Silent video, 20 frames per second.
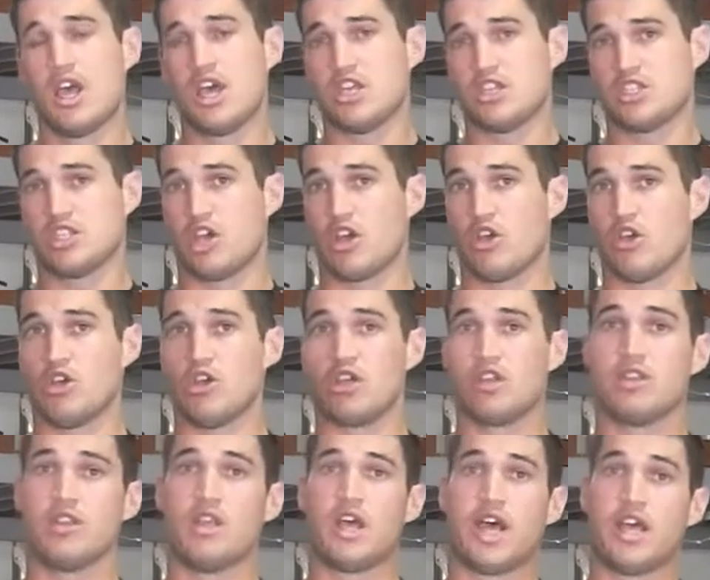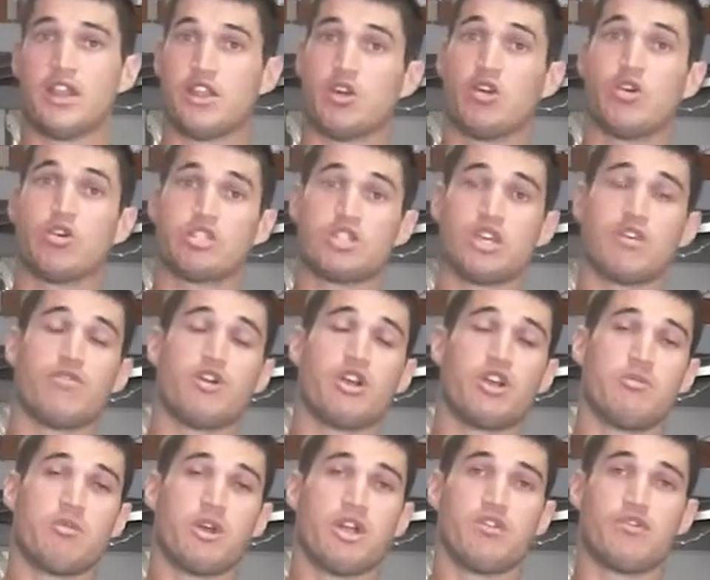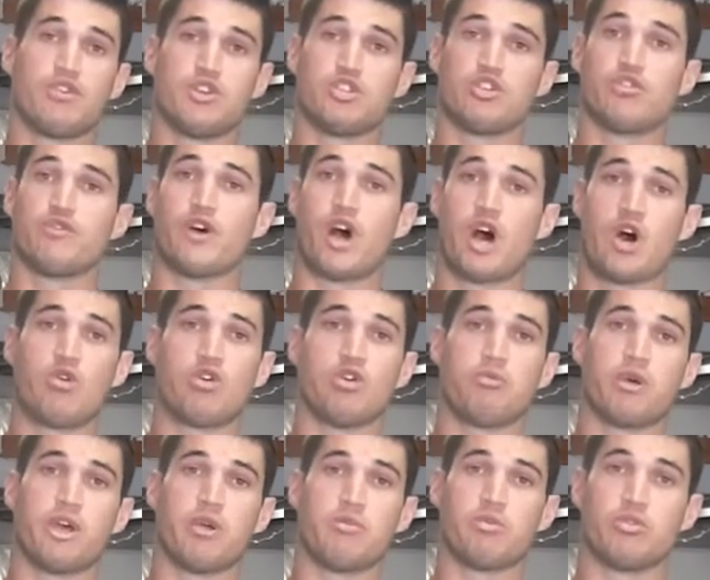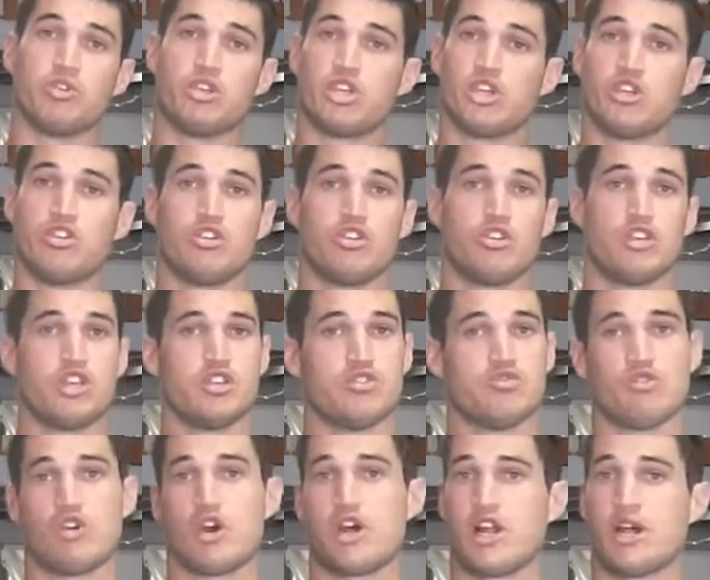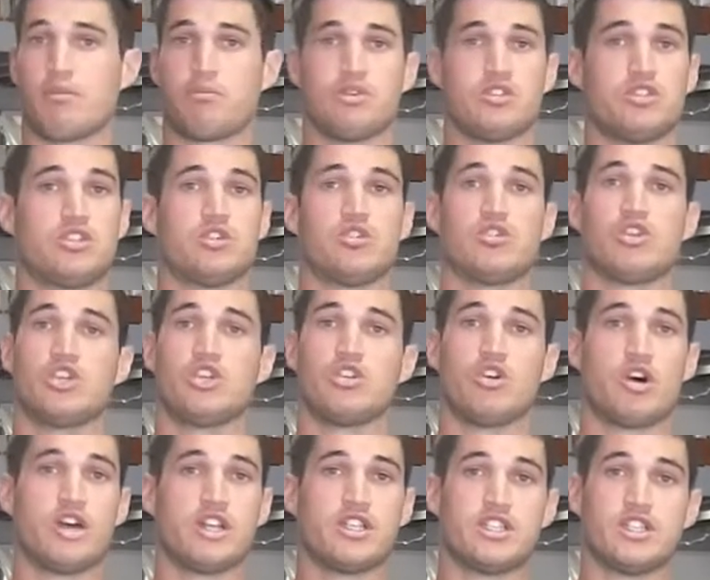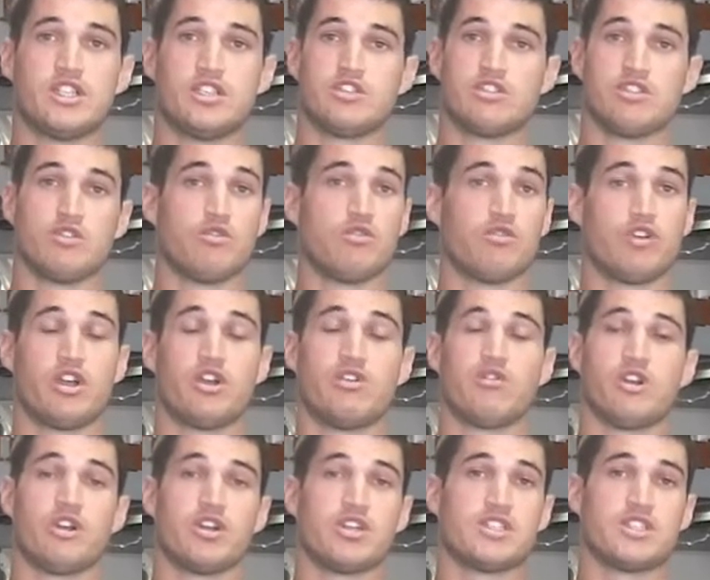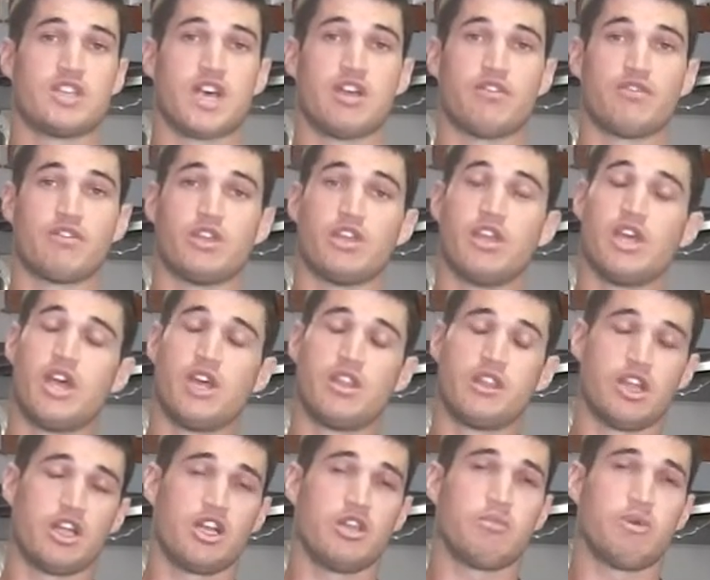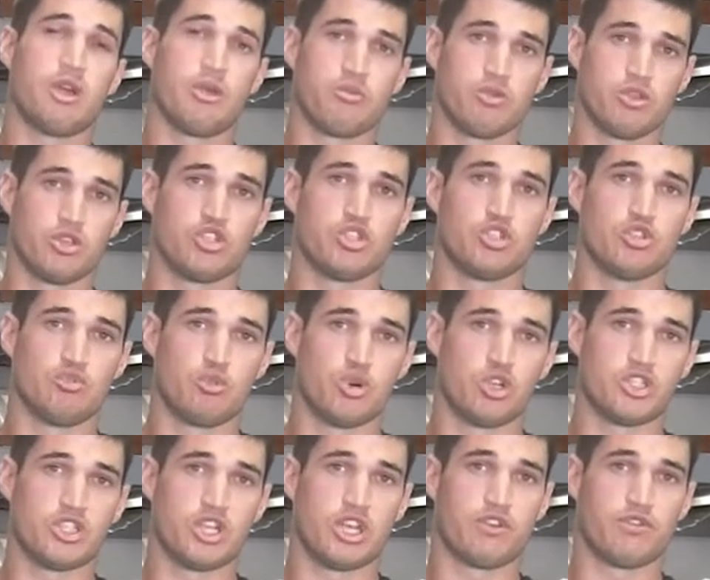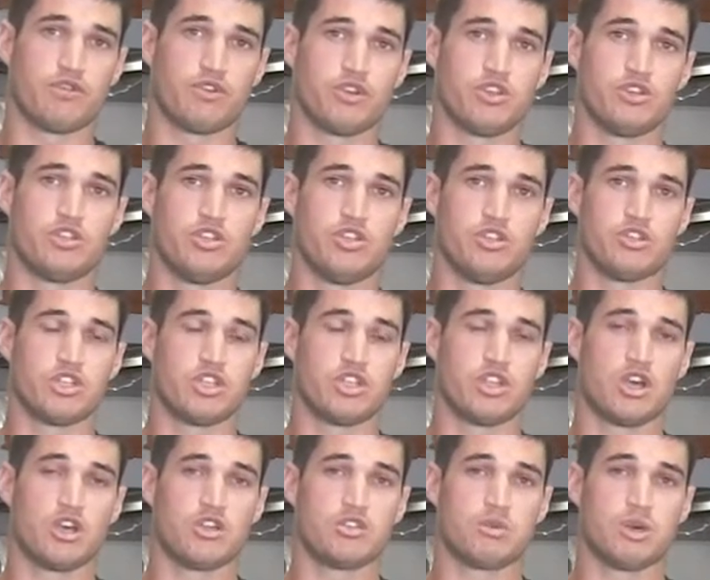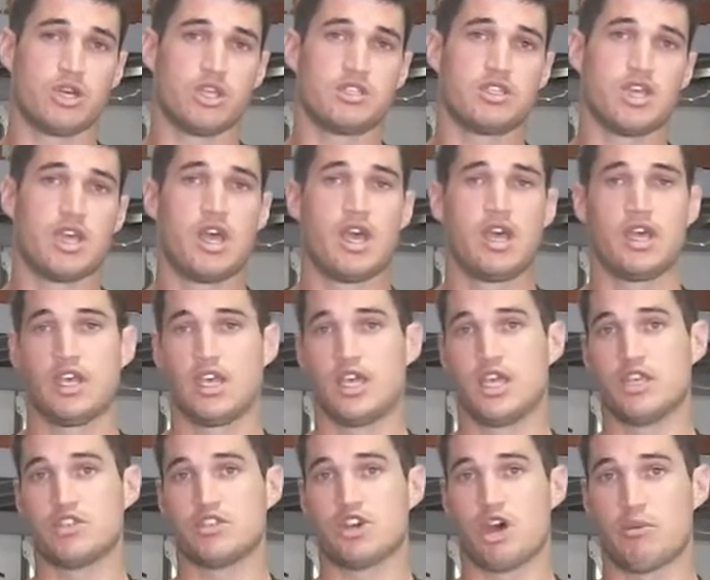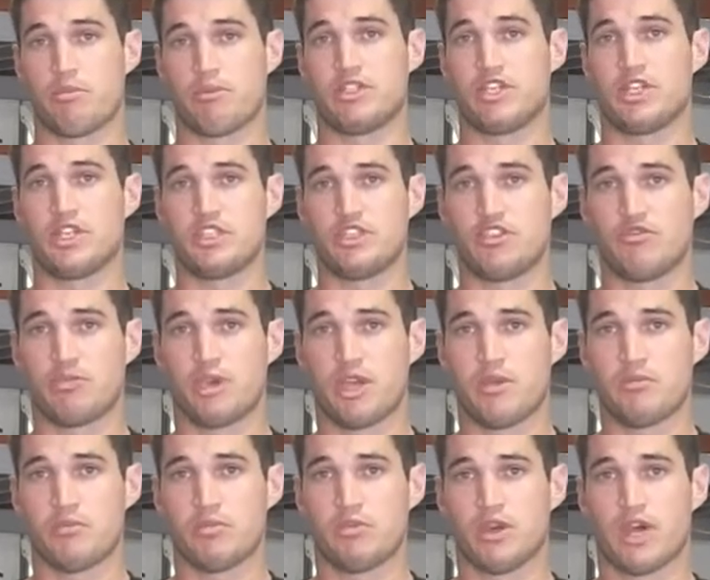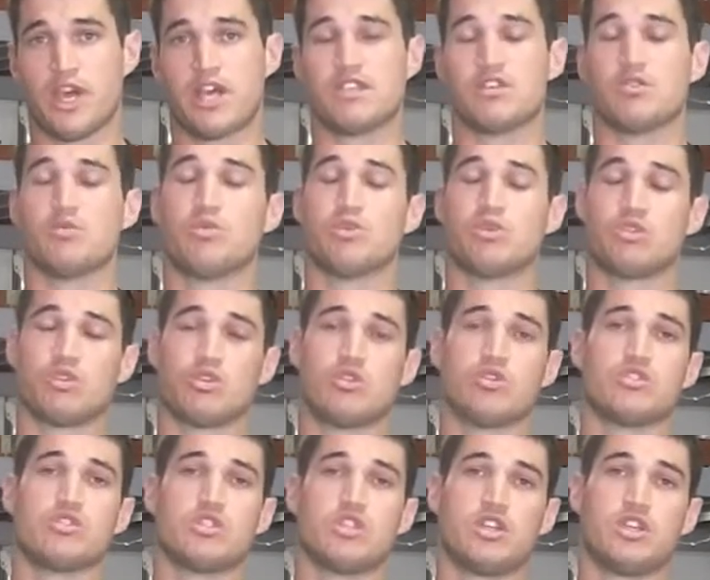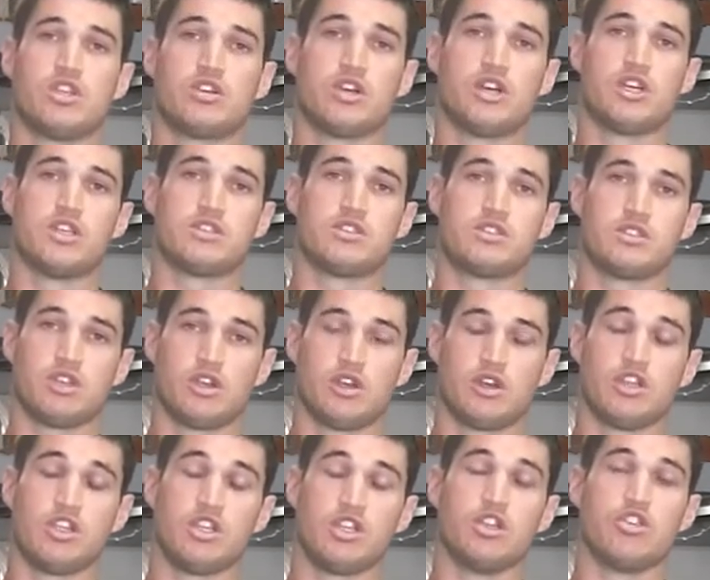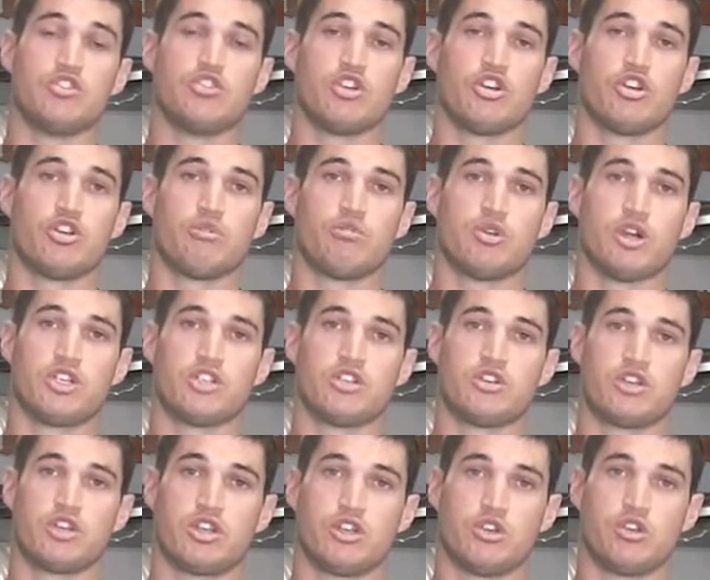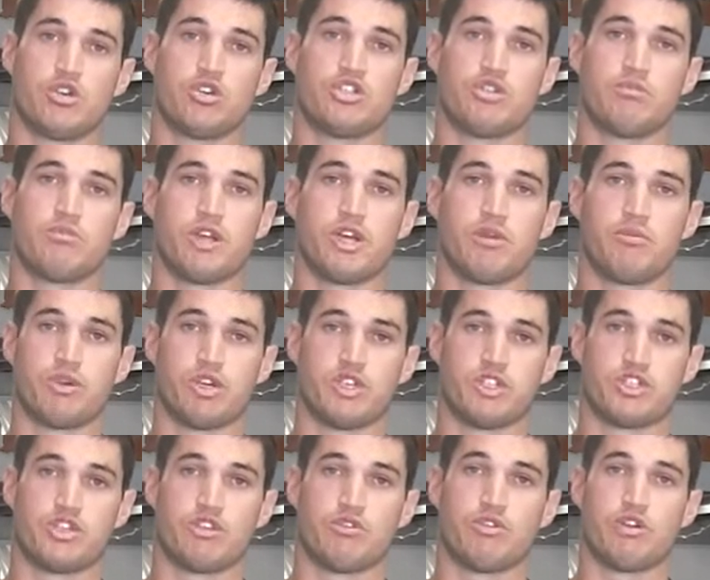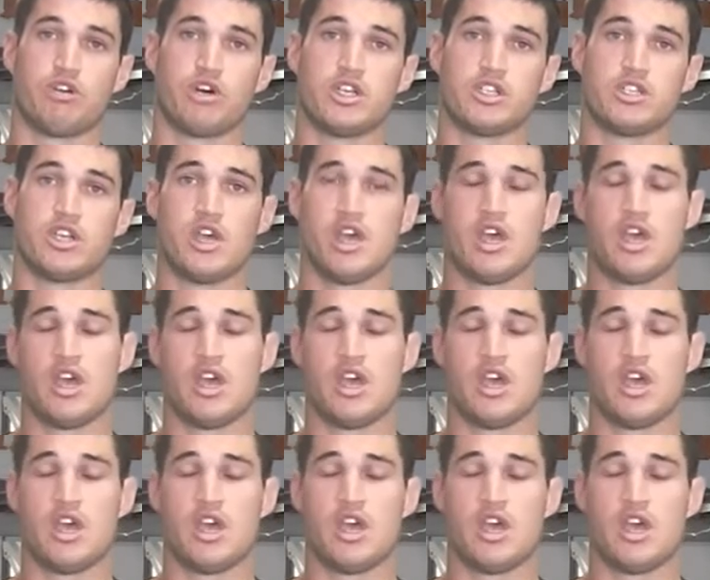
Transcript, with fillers: So, and they're also very beneficial for older people. You can do these right up until your 90s very, very safely. The only people that should watch out for using those ones is hypertensive people as it will cause an increase on your internal pressure and can cause your blood pressure to rise.